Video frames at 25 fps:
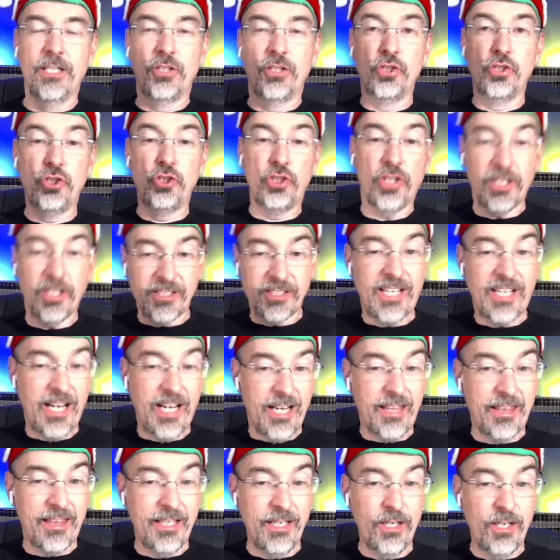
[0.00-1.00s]
just
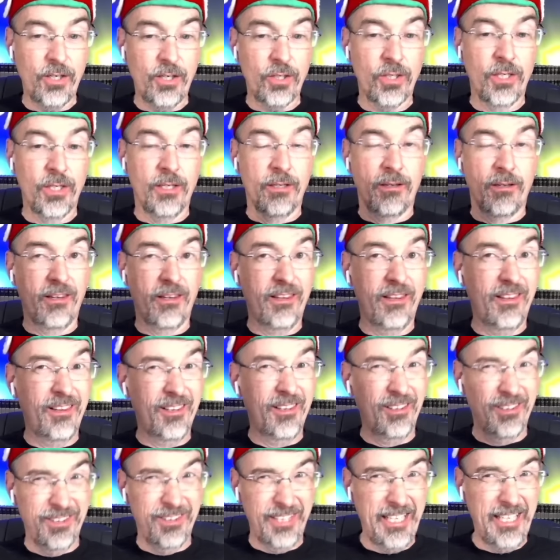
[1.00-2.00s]
got there
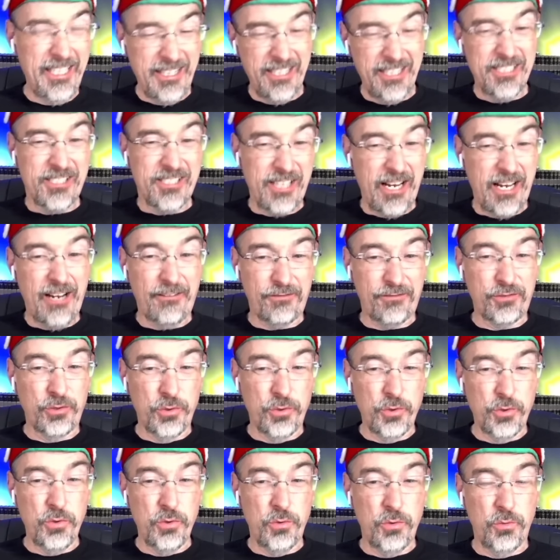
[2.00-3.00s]
late this
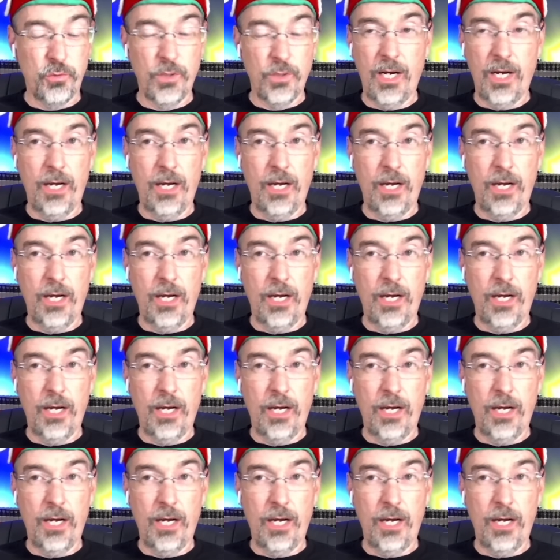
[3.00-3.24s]
afternoon.